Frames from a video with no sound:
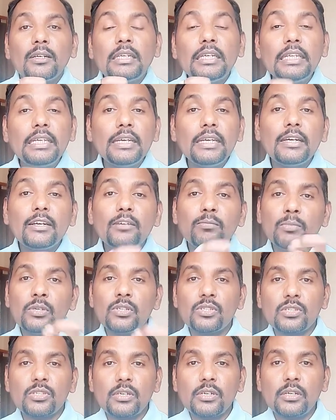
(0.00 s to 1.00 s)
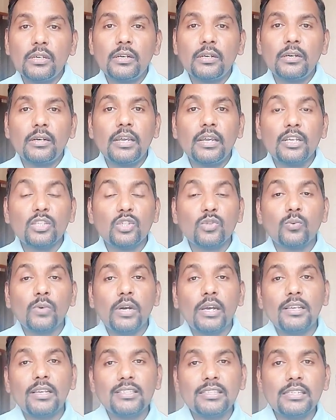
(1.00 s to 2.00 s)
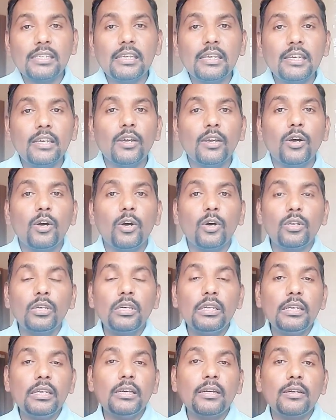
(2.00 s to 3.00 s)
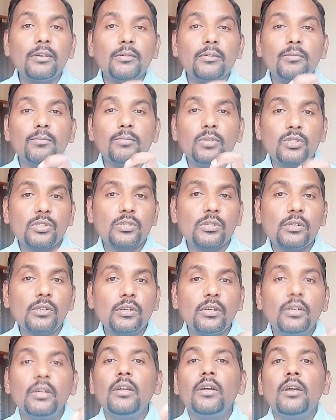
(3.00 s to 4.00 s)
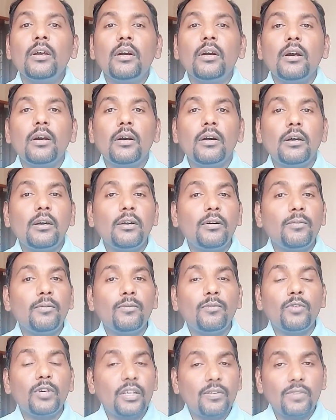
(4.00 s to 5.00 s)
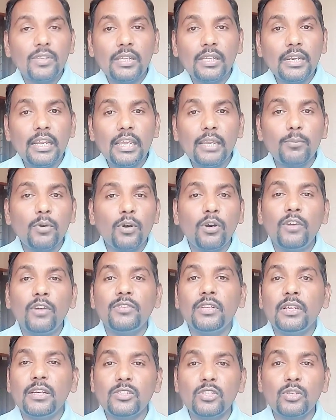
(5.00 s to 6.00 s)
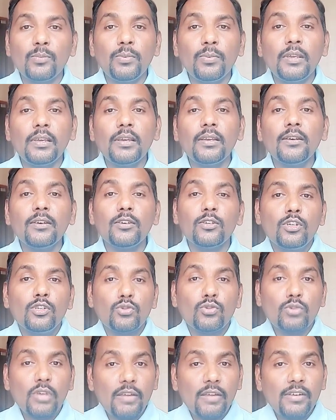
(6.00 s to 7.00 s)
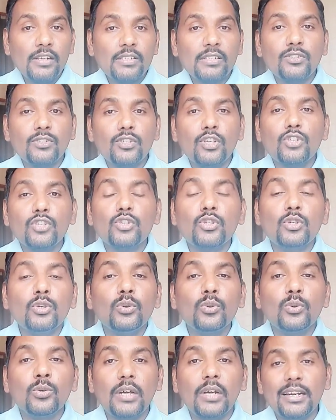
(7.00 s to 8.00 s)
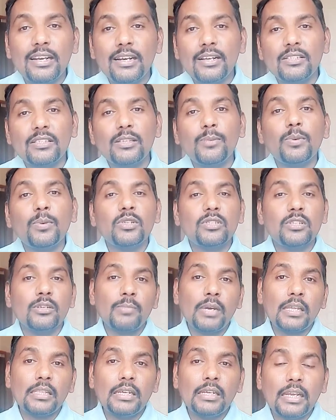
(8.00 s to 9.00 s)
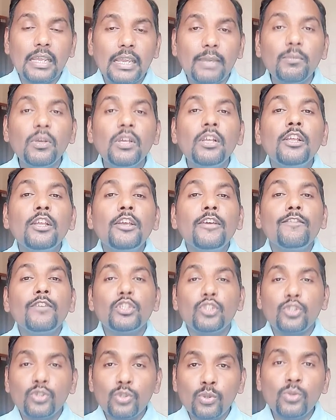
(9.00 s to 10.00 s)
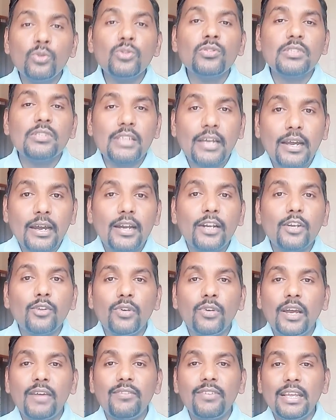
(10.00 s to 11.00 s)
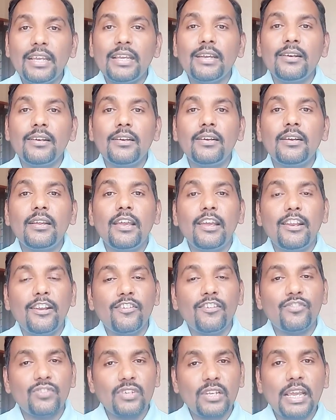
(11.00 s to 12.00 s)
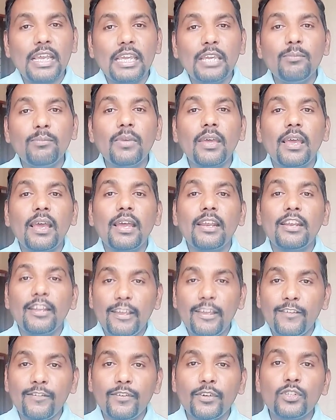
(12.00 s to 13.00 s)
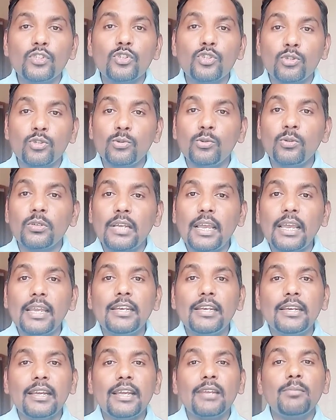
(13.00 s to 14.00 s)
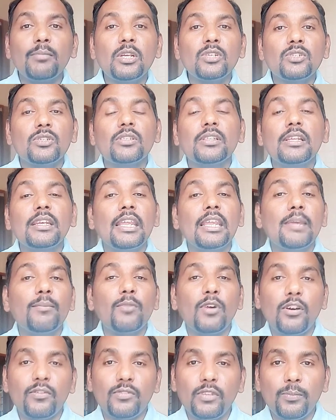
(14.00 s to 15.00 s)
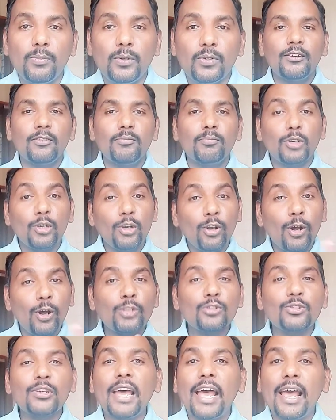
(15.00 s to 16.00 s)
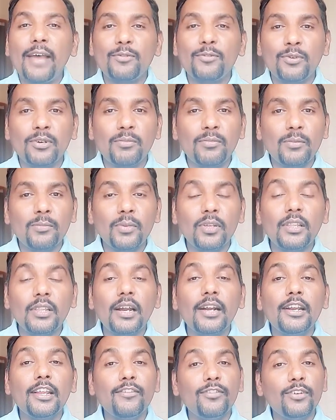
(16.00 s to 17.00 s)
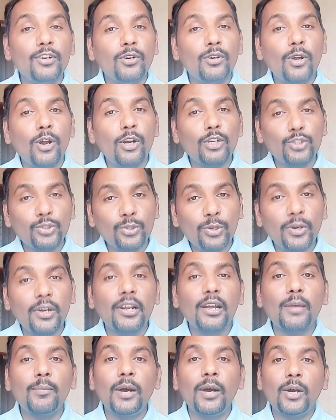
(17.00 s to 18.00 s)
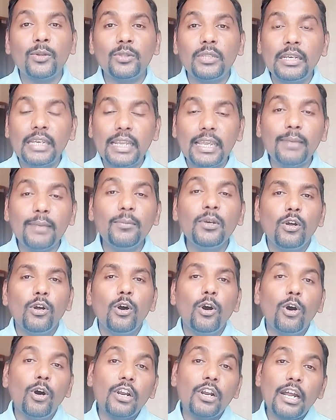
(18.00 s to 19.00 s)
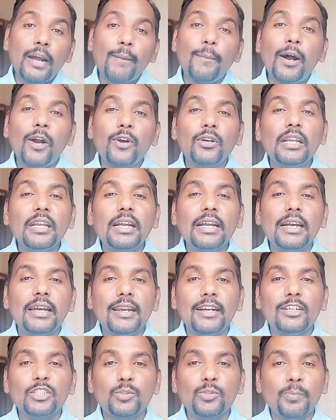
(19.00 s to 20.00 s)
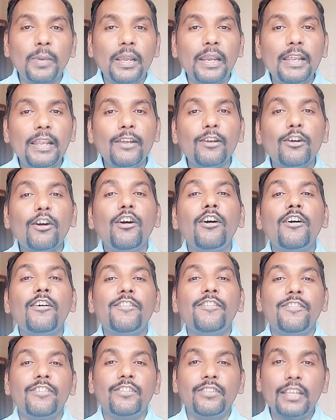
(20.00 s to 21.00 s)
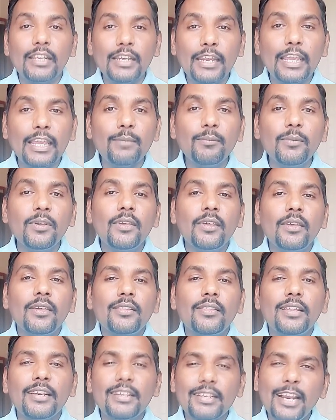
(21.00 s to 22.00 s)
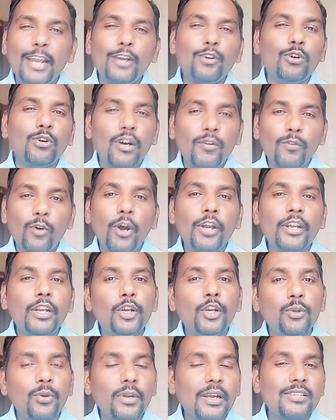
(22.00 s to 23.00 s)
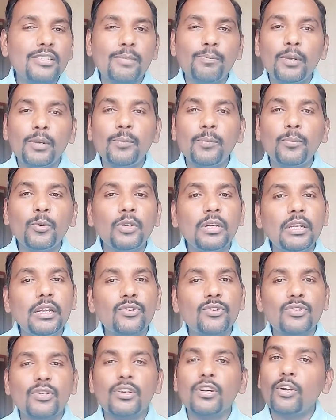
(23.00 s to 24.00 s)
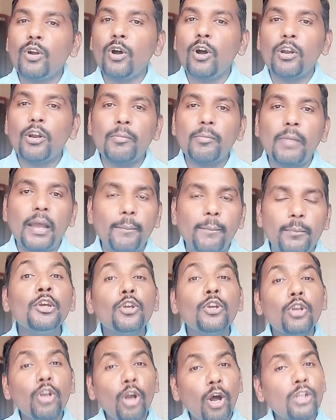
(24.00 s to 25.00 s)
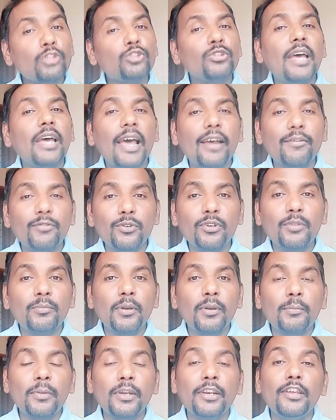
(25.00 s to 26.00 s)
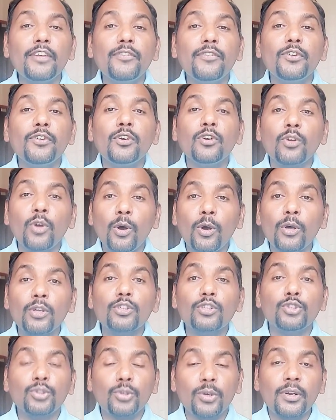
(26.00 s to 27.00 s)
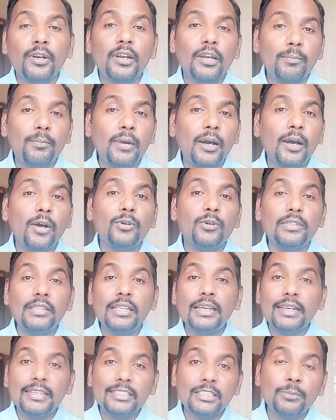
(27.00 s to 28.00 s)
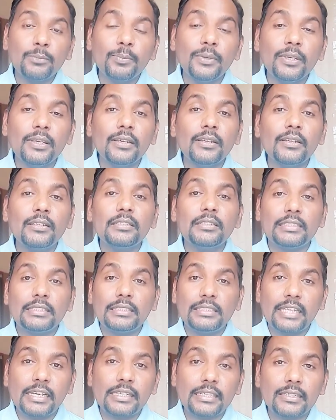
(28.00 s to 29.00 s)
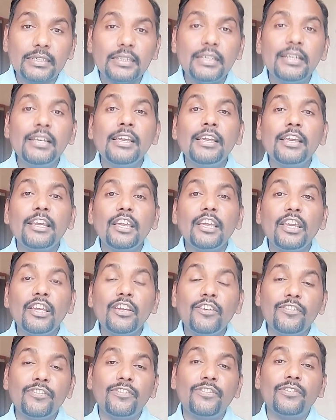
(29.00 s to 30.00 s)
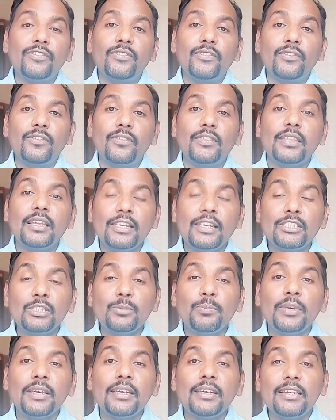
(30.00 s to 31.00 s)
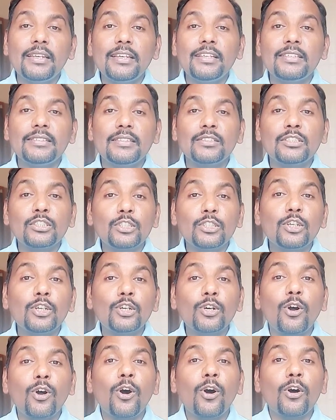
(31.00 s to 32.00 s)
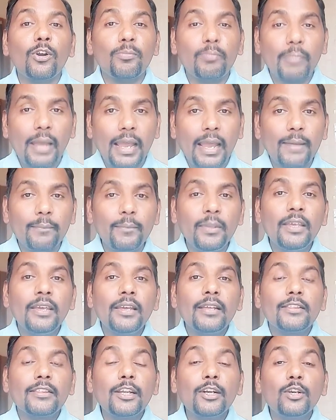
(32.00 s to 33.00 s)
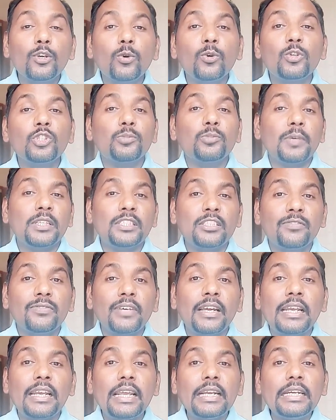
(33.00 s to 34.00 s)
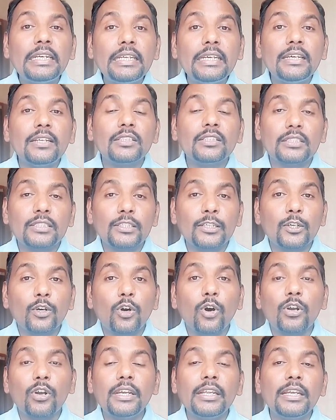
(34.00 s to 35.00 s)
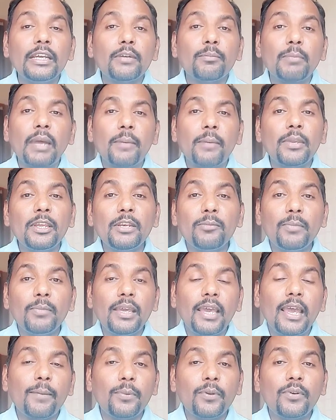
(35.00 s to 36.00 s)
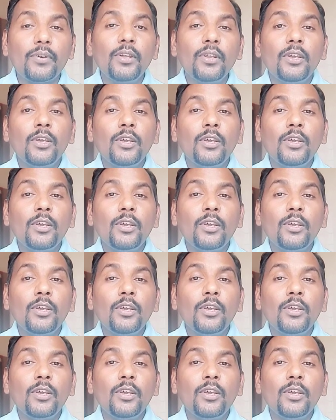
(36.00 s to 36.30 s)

dear Mr. XYZ or dear Mr. Whatever the name of the recipient. So I will suggest you to address the person by the name, which shows that you have taken enough time and efforts to write and mention the name of the person. But you'll also have to remember that if you're not sure about the name or about the correct spelling of the name, then try to avoid it. You can simply put dear sir or ma'am. You'll also have to remember if you're not sure about the recipient's gender, if the recipient is sir or ma'am, then don't specify like dear sir or dear ma'am. It may happen